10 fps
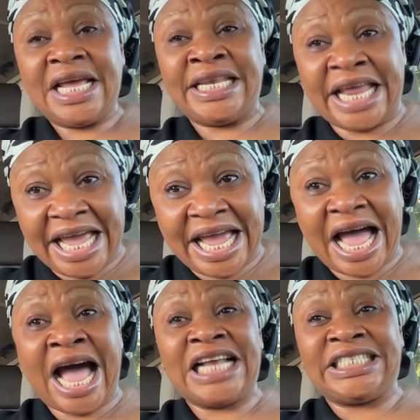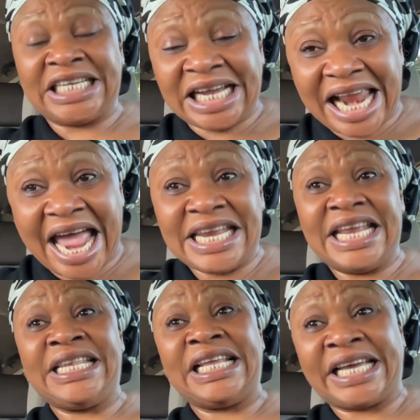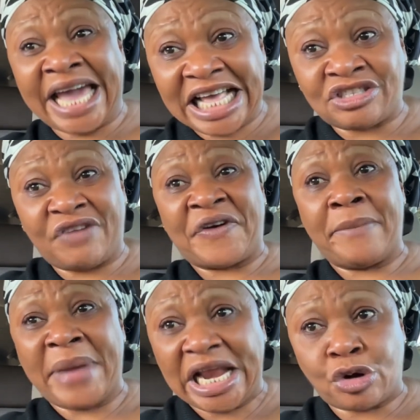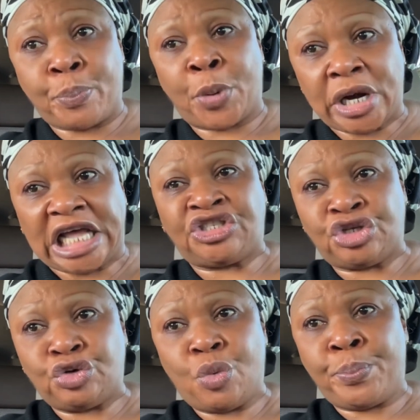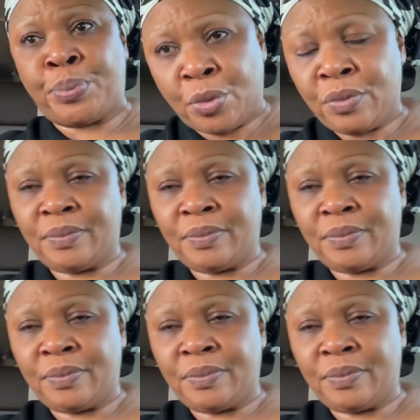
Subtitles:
they are declining the case of Ahmedu Bola Tinubu.